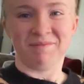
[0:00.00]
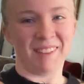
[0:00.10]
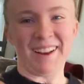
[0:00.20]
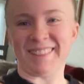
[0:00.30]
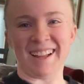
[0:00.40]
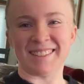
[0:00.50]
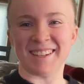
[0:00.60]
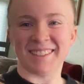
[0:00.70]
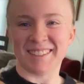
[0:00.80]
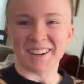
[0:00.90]
Like, that's
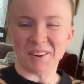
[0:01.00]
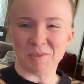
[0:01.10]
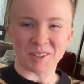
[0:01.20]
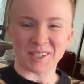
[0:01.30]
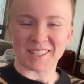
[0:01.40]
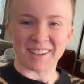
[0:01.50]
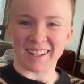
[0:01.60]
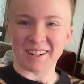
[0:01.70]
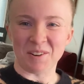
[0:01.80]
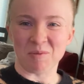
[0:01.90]
it. You know, we're just sitting
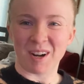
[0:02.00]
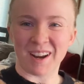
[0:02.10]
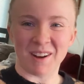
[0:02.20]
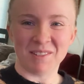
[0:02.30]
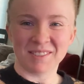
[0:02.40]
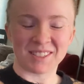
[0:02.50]
at home right now.